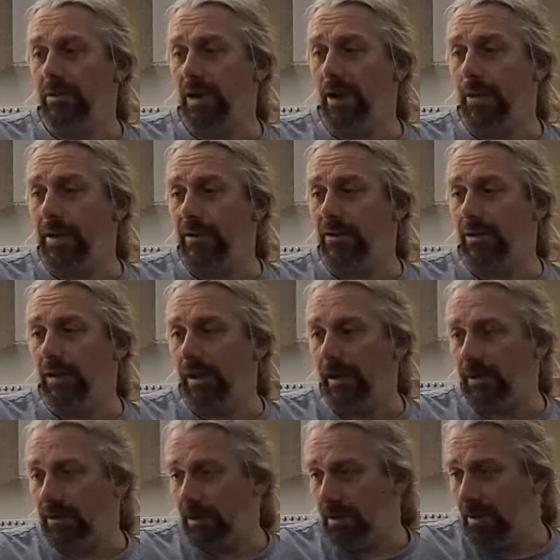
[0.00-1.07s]
direct
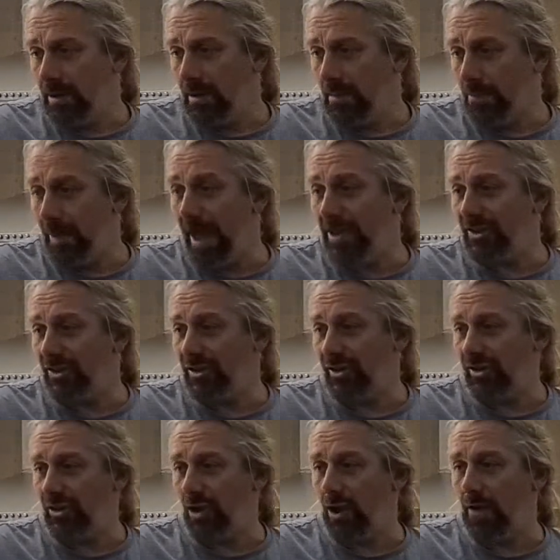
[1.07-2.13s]
sunlight. Best
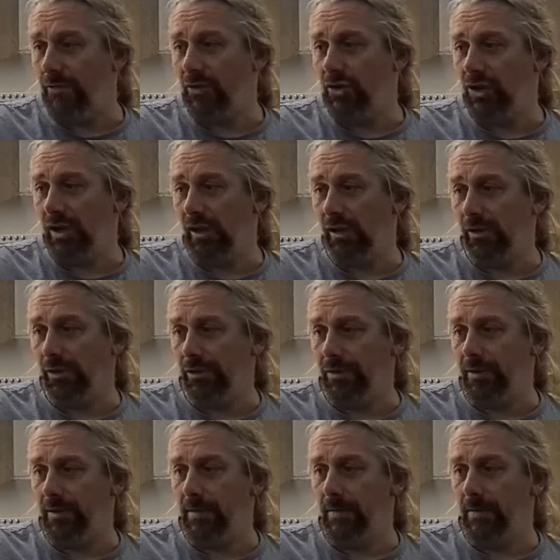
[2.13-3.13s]
served chilled.